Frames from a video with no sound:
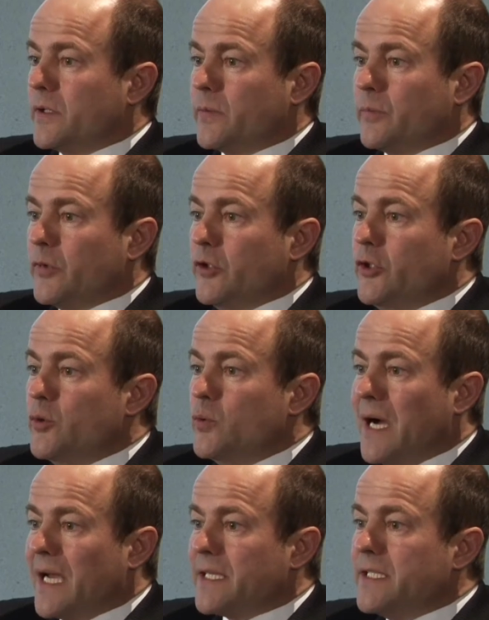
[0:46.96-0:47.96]
uh,
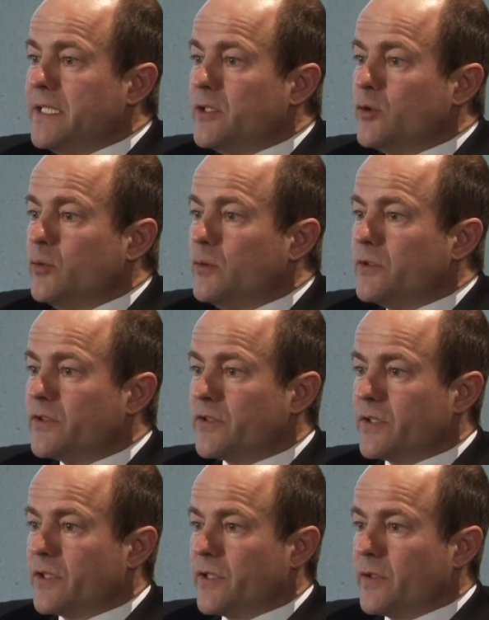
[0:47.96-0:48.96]
new IT
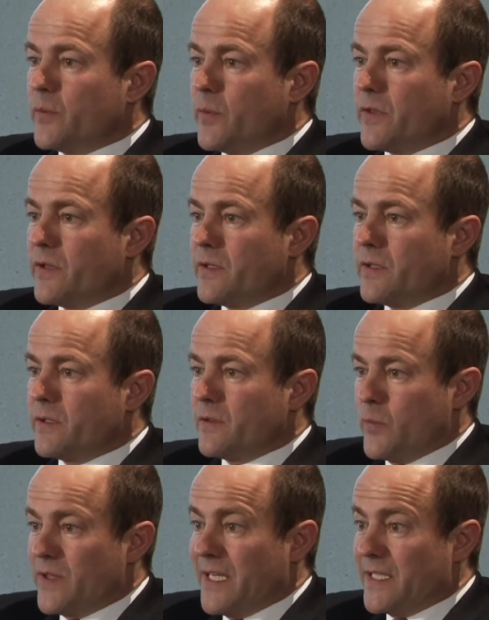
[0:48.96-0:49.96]
tools uh, with,
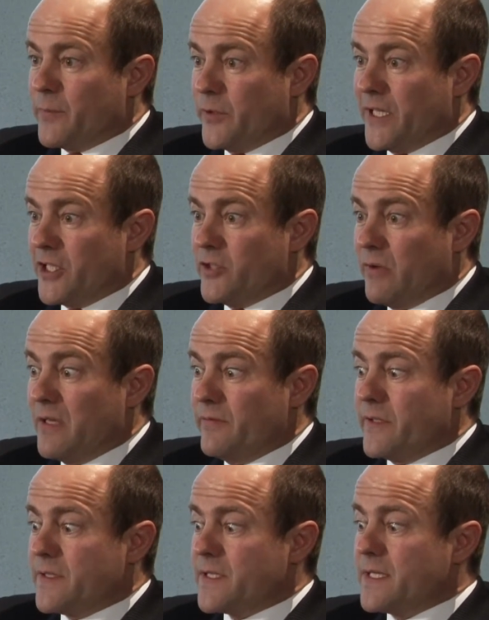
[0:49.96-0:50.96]
with data protection
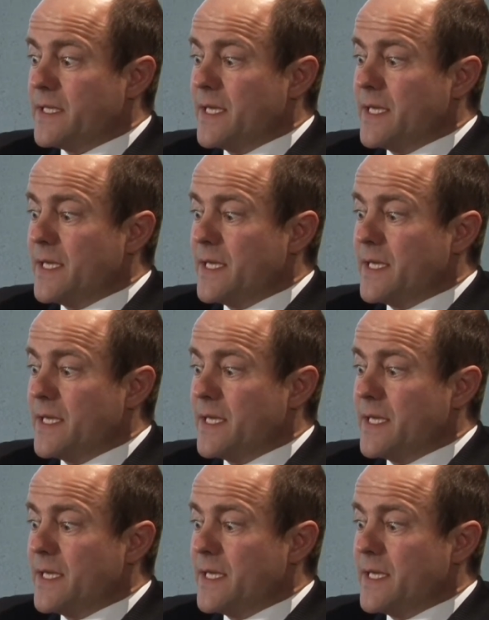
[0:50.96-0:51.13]
relevance.